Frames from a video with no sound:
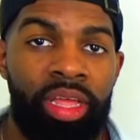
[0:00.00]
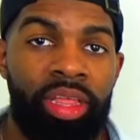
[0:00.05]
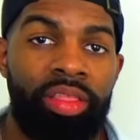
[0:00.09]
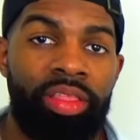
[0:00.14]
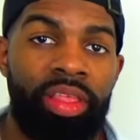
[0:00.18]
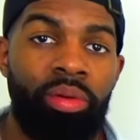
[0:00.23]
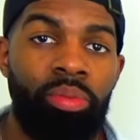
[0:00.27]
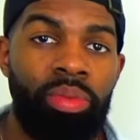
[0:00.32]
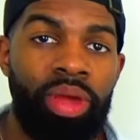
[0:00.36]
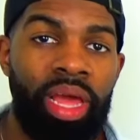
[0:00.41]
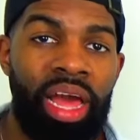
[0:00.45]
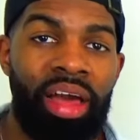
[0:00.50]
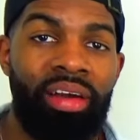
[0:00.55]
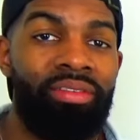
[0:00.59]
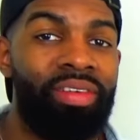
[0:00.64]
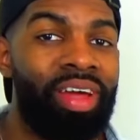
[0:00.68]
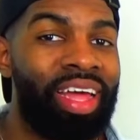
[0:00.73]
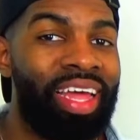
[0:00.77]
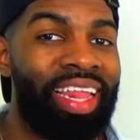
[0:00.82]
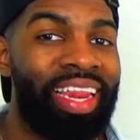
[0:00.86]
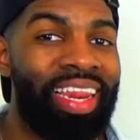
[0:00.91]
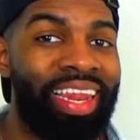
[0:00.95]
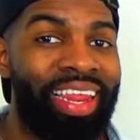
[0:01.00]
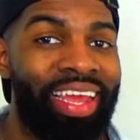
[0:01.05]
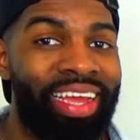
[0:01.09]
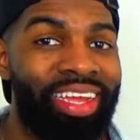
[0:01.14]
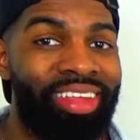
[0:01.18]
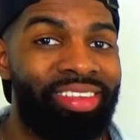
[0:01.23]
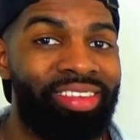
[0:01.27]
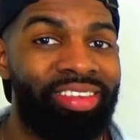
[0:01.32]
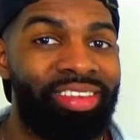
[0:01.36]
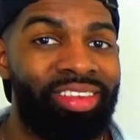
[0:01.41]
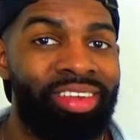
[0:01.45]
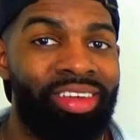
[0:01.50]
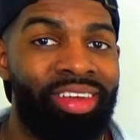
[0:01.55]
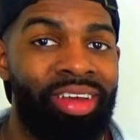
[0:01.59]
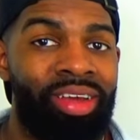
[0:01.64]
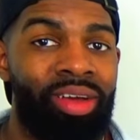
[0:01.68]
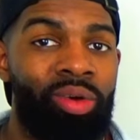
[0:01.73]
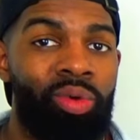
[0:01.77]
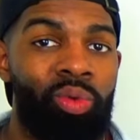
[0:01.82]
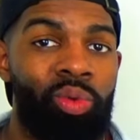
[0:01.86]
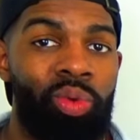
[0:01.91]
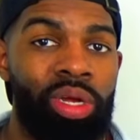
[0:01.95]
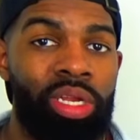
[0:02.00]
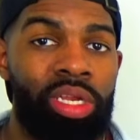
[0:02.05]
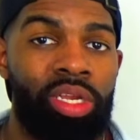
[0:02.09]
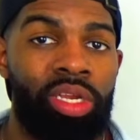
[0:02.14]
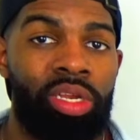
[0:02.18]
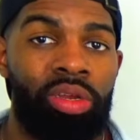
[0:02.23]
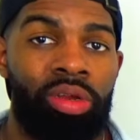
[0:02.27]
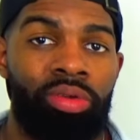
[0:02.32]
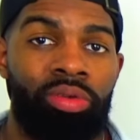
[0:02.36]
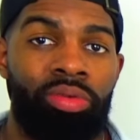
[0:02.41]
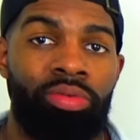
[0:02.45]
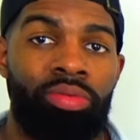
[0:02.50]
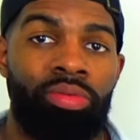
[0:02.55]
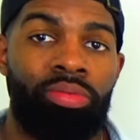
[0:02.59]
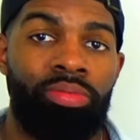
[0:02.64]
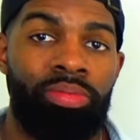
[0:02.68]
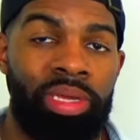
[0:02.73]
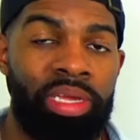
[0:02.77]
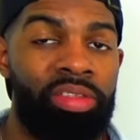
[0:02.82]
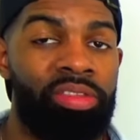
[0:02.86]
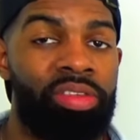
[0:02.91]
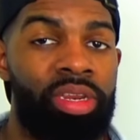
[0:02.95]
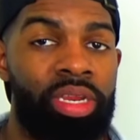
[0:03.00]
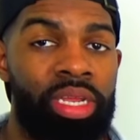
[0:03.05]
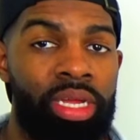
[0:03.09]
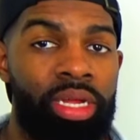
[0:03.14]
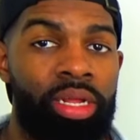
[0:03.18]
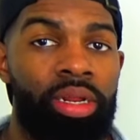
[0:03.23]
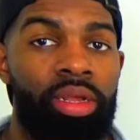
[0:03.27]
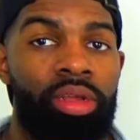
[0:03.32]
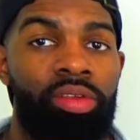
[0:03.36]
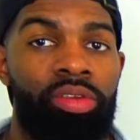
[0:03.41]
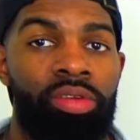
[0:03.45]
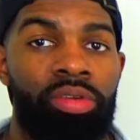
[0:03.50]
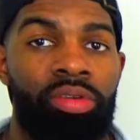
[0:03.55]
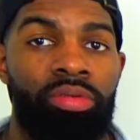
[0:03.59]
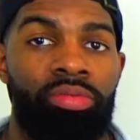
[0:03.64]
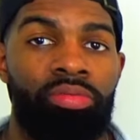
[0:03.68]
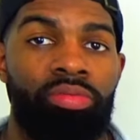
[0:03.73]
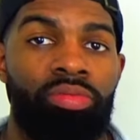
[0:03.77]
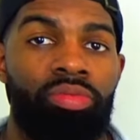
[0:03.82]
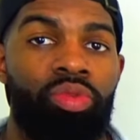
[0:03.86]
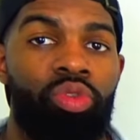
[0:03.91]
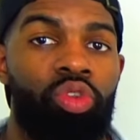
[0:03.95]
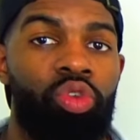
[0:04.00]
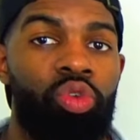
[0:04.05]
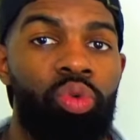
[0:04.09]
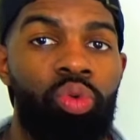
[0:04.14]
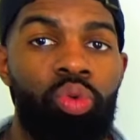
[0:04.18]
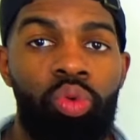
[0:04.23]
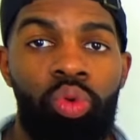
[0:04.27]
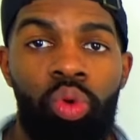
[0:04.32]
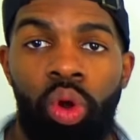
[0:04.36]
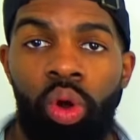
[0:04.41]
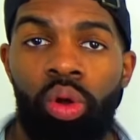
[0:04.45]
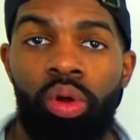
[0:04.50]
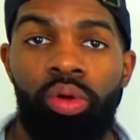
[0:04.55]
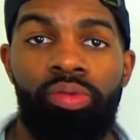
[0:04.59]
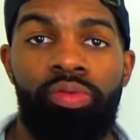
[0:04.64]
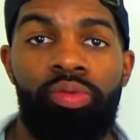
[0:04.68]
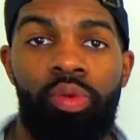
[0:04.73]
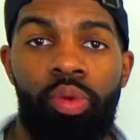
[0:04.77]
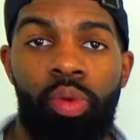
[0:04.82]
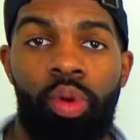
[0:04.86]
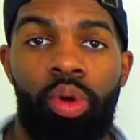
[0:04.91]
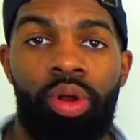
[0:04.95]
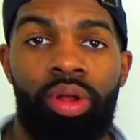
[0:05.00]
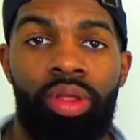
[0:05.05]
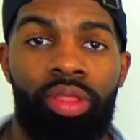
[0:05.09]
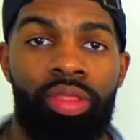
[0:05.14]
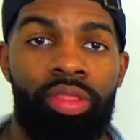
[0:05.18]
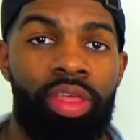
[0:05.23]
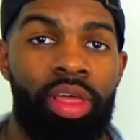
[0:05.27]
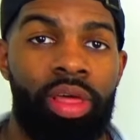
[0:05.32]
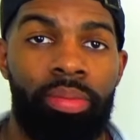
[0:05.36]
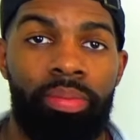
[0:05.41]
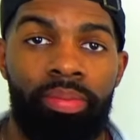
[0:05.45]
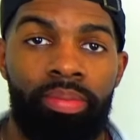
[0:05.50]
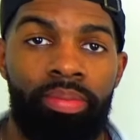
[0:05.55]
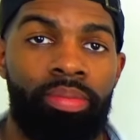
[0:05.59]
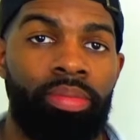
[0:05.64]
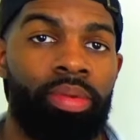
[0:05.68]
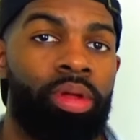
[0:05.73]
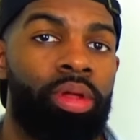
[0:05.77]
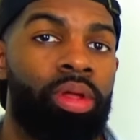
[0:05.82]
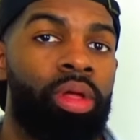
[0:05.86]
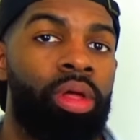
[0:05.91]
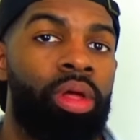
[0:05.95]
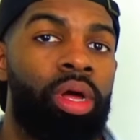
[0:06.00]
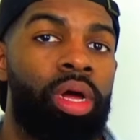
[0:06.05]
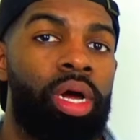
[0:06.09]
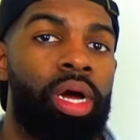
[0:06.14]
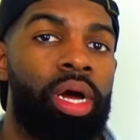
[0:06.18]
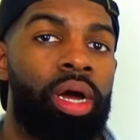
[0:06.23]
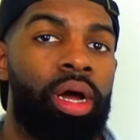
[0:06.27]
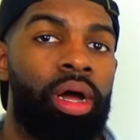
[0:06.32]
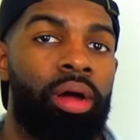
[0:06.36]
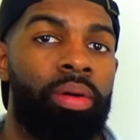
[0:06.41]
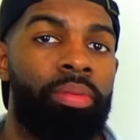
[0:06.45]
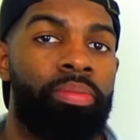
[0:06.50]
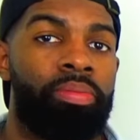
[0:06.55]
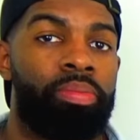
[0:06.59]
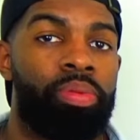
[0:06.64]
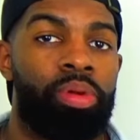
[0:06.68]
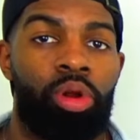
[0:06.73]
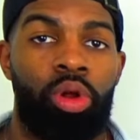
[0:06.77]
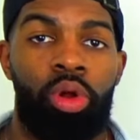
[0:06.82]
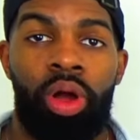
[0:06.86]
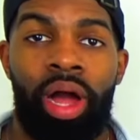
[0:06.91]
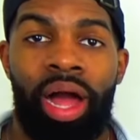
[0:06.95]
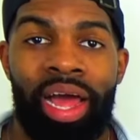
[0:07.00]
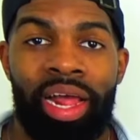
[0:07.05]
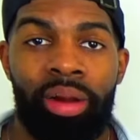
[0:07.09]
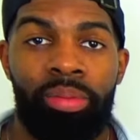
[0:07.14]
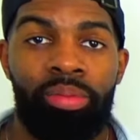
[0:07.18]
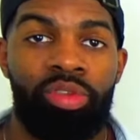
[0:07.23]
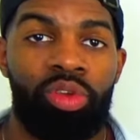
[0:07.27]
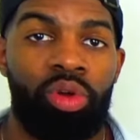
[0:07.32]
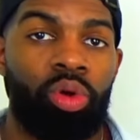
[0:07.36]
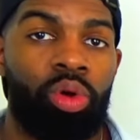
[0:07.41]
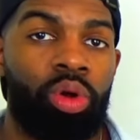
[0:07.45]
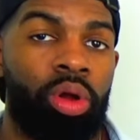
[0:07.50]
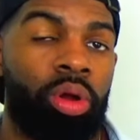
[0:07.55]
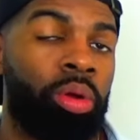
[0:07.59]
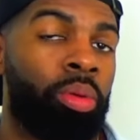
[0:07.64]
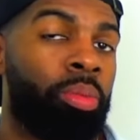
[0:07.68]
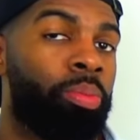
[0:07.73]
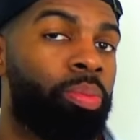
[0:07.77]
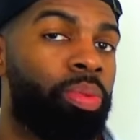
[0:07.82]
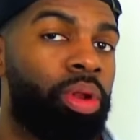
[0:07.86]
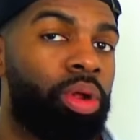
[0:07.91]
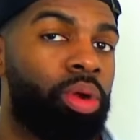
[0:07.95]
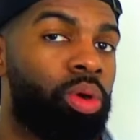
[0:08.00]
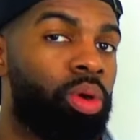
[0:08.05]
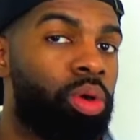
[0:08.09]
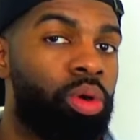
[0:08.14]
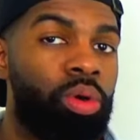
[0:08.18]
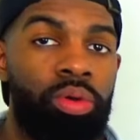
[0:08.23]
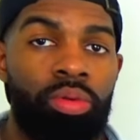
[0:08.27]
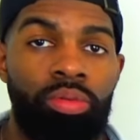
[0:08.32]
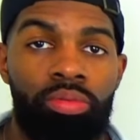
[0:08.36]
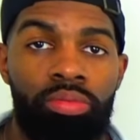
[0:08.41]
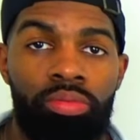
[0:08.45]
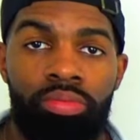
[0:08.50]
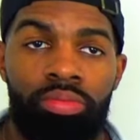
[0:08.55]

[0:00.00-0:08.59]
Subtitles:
Then we have les, which means in English to or for them, plural items or plural,